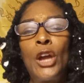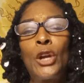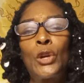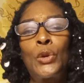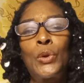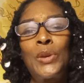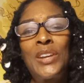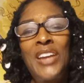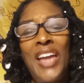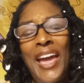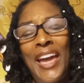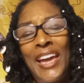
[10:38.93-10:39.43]

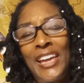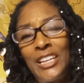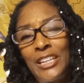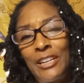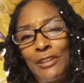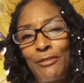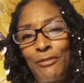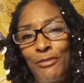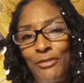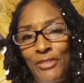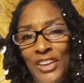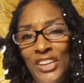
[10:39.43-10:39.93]
create
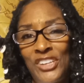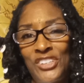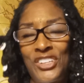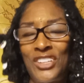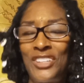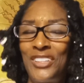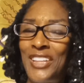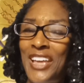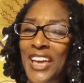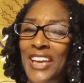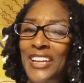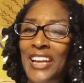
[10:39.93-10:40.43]
a
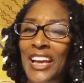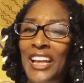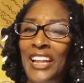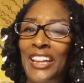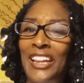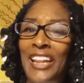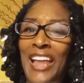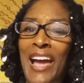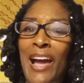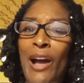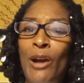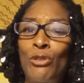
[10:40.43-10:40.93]
vision that
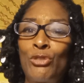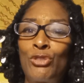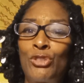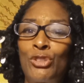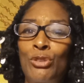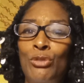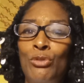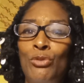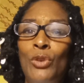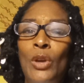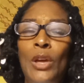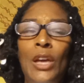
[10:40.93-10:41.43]
allows
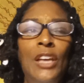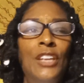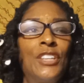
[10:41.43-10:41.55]
you